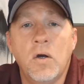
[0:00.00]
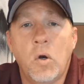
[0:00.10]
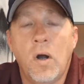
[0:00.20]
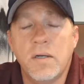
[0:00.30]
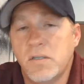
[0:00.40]

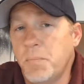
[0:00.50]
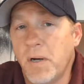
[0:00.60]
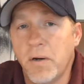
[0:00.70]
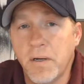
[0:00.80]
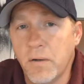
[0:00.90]
across the
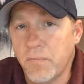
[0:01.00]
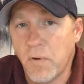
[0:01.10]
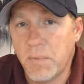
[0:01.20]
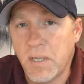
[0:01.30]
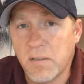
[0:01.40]
barrier
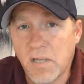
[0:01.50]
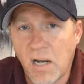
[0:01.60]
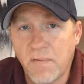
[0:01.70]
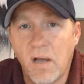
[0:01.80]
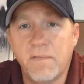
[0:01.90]
from the
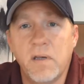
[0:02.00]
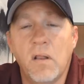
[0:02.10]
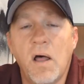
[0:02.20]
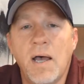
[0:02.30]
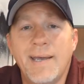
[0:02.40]
inside of the
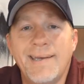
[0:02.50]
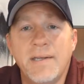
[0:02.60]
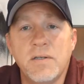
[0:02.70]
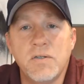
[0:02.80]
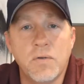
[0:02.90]
alveoli
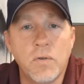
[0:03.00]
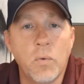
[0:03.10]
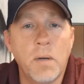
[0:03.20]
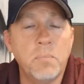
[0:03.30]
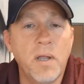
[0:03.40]
into
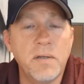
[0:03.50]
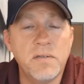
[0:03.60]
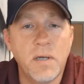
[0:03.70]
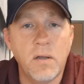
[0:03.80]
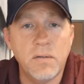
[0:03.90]
the red
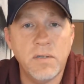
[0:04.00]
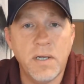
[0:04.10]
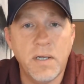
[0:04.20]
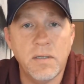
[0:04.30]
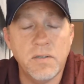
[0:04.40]
blood cells
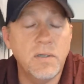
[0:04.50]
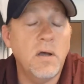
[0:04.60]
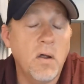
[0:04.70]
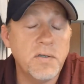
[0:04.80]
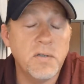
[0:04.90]
and
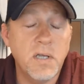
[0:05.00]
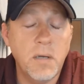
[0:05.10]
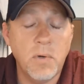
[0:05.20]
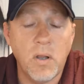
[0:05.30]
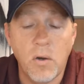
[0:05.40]
onto the
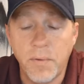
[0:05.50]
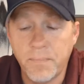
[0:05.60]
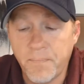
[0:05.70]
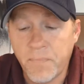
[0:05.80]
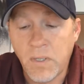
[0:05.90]

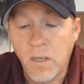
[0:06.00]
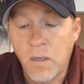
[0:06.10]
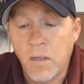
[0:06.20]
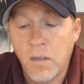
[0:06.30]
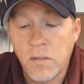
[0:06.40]
hemoglobin.
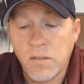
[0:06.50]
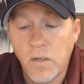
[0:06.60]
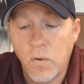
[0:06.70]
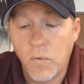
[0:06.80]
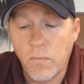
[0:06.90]

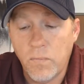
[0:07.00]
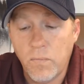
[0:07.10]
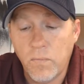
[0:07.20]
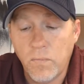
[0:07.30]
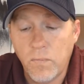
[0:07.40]
So
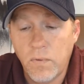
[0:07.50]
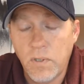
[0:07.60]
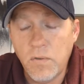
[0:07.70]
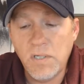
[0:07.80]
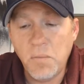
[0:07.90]

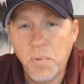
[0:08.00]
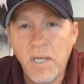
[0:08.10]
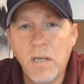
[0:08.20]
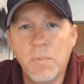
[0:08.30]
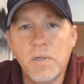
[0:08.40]
using
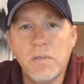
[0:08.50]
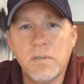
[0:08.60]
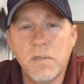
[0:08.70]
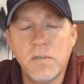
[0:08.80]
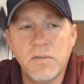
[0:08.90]
PEEP
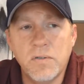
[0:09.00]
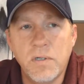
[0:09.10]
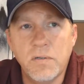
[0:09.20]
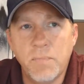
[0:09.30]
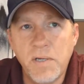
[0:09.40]

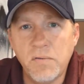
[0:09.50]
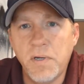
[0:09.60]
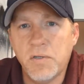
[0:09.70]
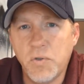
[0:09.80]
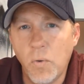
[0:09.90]
is
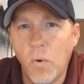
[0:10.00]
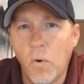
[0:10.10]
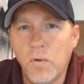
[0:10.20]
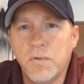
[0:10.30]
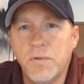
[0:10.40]
basically a
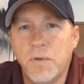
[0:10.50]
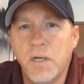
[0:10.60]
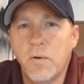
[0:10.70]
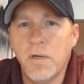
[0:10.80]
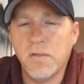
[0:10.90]
tool to
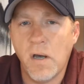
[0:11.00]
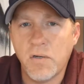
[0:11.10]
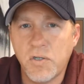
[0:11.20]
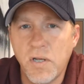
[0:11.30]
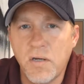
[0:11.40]
increase
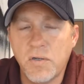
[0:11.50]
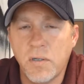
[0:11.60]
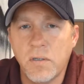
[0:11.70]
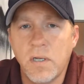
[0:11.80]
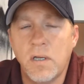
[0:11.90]

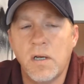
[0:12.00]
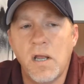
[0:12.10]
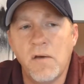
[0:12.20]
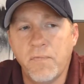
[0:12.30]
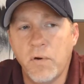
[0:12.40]
oxygenation in
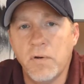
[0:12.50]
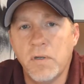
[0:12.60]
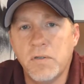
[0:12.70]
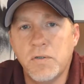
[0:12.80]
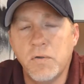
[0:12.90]
an
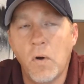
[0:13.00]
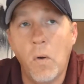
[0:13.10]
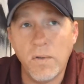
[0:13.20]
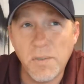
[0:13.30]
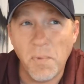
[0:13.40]
effort to
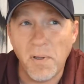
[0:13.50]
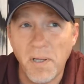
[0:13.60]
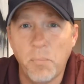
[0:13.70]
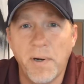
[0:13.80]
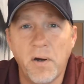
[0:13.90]

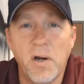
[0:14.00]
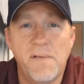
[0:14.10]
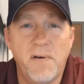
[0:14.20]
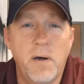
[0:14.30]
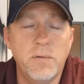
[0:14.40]
ultimately bring our
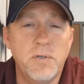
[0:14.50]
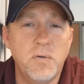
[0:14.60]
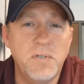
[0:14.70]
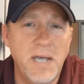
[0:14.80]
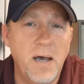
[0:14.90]

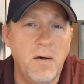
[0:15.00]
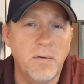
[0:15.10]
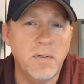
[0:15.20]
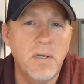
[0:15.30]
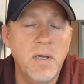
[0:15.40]
FiO2
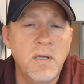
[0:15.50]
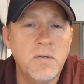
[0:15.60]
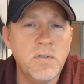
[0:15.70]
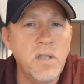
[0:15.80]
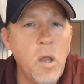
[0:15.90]
down
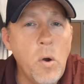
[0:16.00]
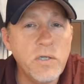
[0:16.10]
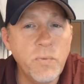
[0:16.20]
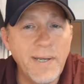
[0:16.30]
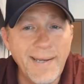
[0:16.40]
to as low
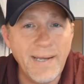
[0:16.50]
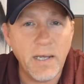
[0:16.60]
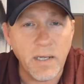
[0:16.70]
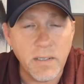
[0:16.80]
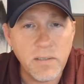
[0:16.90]
as we can
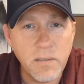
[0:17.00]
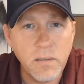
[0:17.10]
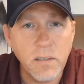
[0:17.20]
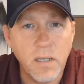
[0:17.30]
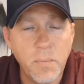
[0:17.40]
get it
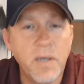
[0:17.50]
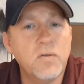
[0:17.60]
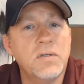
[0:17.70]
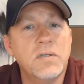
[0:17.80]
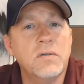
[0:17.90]
and the
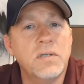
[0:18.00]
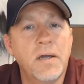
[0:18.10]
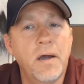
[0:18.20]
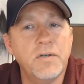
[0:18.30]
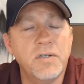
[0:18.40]
patient still
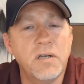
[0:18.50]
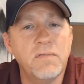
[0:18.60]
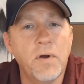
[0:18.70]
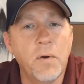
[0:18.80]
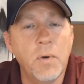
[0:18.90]
stay
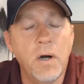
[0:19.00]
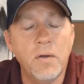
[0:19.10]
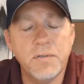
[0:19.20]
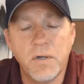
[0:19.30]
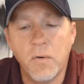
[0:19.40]
oxygenated very
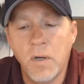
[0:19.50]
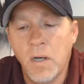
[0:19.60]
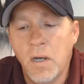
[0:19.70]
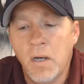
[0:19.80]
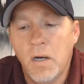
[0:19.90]
well. So
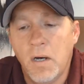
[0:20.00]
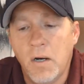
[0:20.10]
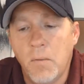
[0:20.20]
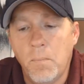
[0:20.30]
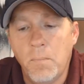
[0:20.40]

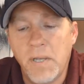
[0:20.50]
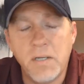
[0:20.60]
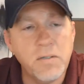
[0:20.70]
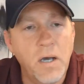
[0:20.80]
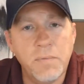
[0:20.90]

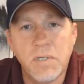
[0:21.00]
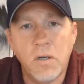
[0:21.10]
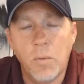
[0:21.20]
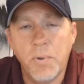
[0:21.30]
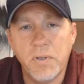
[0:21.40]
many times,
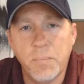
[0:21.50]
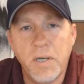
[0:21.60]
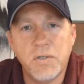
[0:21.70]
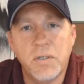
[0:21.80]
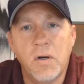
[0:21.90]
I'll put the
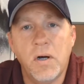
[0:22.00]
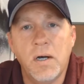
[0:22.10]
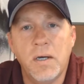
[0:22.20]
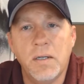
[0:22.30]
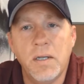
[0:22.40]
patient
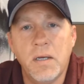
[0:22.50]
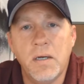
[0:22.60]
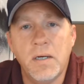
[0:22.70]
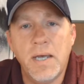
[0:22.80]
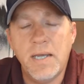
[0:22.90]
on
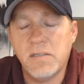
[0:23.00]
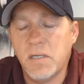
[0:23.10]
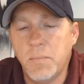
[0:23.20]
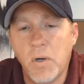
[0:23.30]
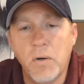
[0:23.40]

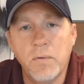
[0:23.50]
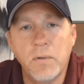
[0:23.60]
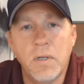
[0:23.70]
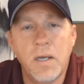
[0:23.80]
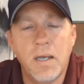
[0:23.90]
AC mode
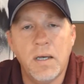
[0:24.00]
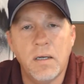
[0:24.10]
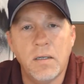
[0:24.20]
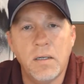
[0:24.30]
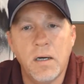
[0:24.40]

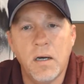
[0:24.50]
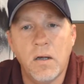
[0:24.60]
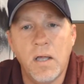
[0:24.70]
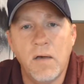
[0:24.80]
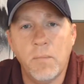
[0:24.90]
and
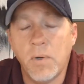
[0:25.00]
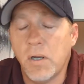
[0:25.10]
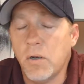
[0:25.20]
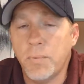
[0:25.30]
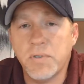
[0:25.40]
I'll have them on
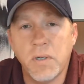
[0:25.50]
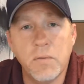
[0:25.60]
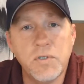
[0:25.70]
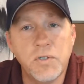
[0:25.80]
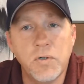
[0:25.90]
100%
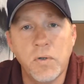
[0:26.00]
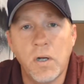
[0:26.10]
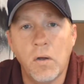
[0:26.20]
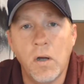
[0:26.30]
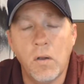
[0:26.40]
O2
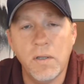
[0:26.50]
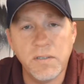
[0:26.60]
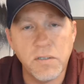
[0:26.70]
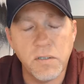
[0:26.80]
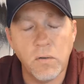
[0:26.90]
and I'll
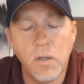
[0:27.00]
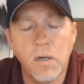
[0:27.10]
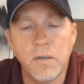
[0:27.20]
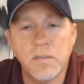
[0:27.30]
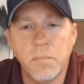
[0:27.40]
listen to their
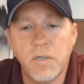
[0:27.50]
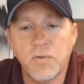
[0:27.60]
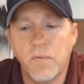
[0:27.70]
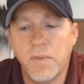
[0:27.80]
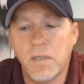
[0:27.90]
lungs and make
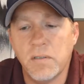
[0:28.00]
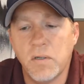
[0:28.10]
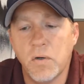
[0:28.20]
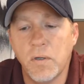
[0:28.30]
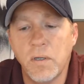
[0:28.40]
sure everything's
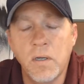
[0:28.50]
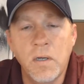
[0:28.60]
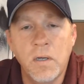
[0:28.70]
good